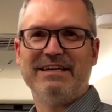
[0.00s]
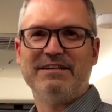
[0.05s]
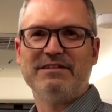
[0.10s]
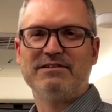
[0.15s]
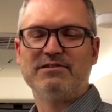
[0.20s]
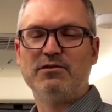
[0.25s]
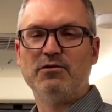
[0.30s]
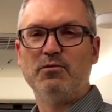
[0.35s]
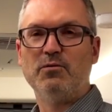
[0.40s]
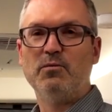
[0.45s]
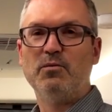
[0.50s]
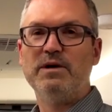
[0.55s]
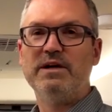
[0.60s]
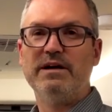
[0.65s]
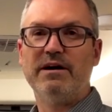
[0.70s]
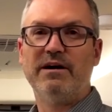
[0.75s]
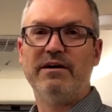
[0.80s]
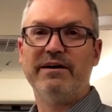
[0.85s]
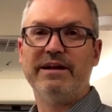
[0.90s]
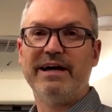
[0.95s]
So we
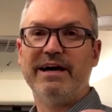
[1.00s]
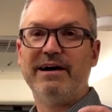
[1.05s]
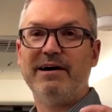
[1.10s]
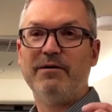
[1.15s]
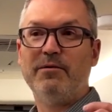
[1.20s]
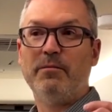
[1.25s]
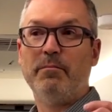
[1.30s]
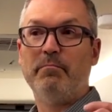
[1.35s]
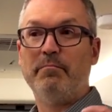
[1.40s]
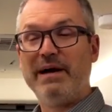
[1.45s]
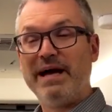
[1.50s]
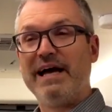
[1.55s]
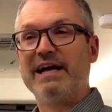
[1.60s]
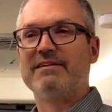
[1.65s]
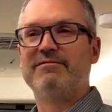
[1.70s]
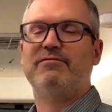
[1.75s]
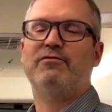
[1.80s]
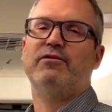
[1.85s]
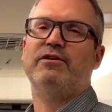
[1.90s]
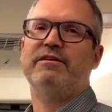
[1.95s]
are now
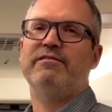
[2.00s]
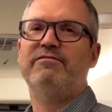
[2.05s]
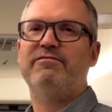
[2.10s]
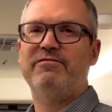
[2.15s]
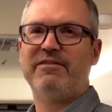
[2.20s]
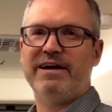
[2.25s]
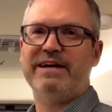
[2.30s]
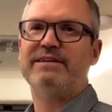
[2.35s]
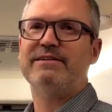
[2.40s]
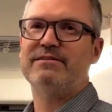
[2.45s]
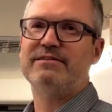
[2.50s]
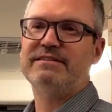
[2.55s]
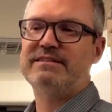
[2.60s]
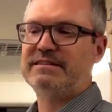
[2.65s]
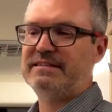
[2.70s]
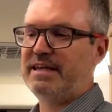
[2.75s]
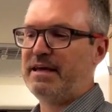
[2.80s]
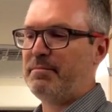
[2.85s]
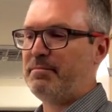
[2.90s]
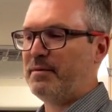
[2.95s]
back for the final
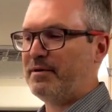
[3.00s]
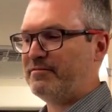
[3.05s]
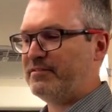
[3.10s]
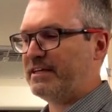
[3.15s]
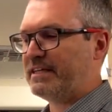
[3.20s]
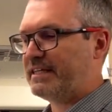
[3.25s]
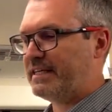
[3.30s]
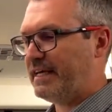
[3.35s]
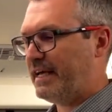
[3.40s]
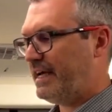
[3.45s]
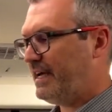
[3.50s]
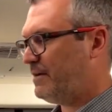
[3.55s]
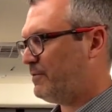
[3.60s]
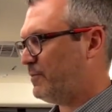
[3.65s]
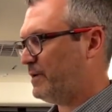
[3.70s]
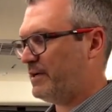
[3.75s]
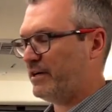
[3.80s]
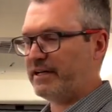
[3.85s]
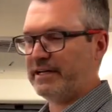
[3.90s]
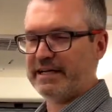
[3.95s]
step of the cake.
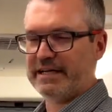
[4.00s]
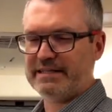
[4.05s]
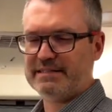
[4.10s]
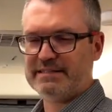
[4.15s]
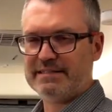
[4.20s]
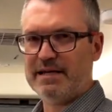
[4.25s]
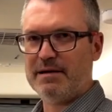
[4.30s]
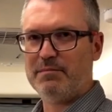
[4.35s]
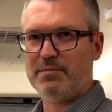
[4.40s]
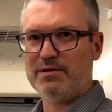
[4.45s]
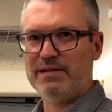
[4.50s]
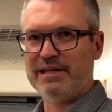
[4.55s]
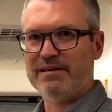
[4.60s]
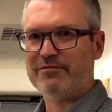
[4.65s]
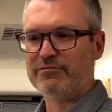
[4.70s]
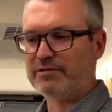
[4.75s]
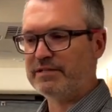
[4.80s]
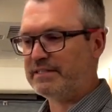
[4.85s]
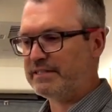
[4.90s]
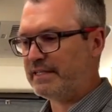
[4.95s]
We're going to assemble
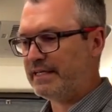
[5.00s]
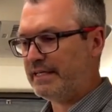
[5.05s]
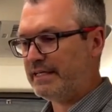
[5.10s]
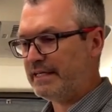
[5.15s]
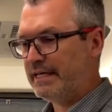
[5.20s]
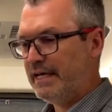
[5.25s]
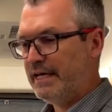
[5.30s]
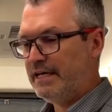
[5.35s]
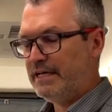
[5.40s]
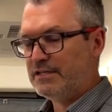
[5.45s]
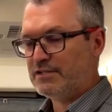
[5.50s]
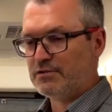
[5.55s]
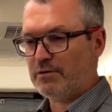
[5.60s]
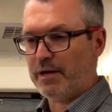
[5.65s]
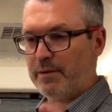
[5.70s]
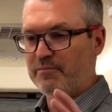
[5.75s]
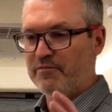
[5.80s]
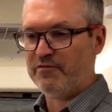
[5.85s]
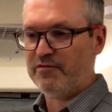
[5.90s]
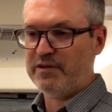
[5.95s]
everything. So
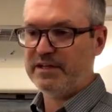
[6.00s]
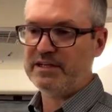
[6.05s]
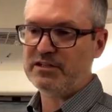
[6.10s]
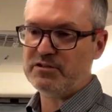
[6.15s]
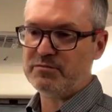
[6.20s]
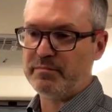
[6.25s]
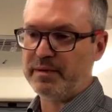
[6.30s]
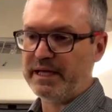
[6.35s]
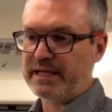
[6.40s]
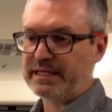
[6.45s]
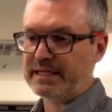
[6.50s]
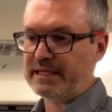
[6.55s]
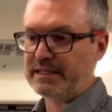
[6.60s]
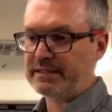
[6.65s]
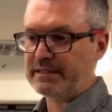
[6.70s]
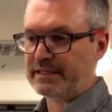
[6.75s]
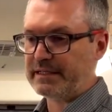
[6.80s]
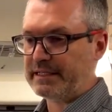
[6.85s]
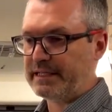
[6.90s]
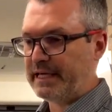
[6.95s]
I'm finished
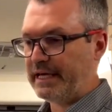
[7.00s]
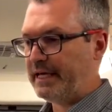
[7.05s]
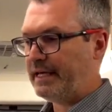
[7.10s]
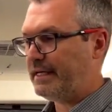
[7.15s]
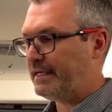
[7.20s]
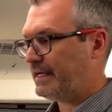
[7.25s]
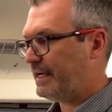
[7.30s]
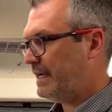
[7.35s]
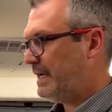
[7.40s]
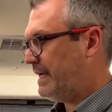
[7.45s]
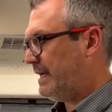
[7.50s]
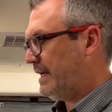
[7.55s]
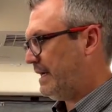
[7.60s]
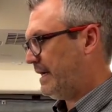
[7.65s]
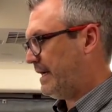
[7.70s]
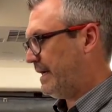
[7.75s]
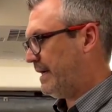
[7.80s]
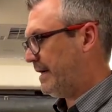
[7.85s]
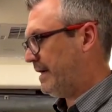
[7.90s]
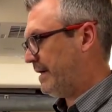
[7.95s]
baking the cake.
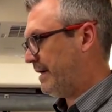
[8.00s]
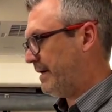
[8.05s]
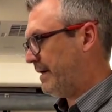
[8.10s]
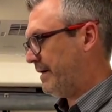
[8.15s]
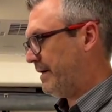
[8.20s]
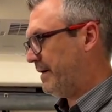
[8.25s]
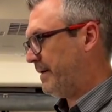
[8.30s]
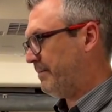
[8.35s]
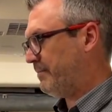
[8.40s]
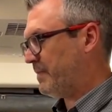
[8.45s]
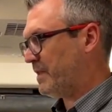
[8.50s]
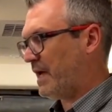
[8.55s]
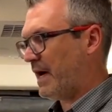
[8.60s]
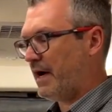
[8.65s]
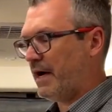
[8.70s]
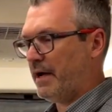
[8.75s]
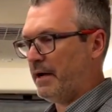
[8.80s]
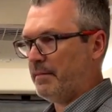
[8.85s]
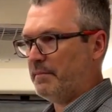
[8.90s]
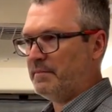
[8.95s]

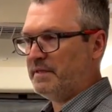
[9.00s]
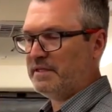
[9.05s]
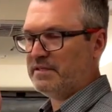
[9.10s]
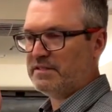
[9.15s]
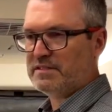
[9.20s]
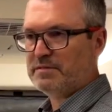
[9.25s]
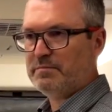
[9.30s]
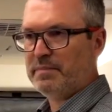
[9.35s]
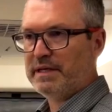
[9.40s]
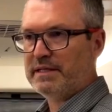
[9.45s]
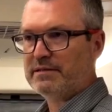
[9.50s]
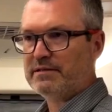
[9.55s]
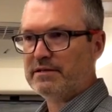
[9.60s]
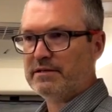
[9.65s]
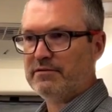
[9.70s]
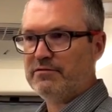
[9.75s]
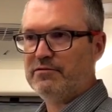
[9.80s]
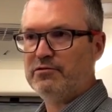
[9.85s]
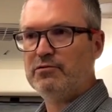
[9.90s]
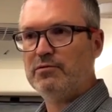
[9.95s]
They spent
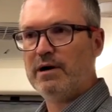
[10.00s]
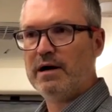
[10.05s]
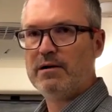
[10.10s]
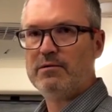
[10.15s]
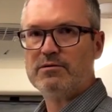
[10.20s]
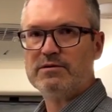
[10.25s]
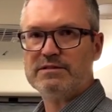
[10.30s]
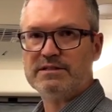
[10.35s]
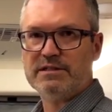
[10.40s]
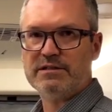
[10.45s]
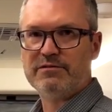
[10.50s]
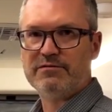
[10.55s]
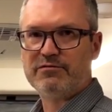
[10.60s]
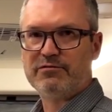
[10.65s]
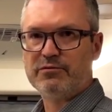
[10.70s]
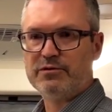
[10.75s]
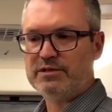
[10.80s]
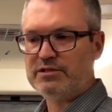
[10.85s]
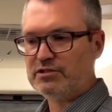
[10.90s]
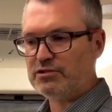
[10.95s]
a few hours in the
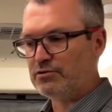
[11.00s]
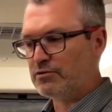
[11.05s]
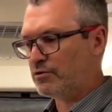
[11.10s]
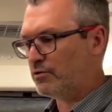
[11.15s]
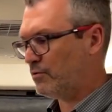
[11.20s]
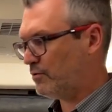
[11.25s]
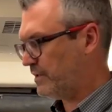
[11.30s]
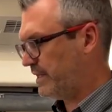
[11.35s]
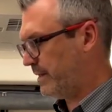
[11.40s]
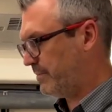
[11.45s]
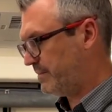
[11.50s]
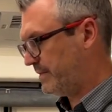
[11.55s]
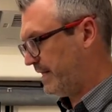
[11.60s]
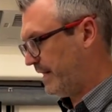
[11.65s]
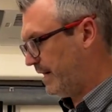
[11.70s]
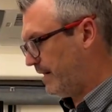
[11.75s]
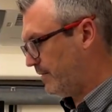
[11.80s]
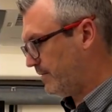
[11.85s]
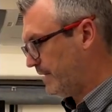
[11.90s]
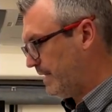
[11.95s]
fridge to cool them
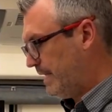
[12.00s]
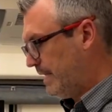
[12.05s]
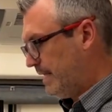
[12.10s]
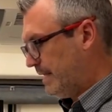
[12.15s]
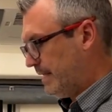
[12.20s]
down.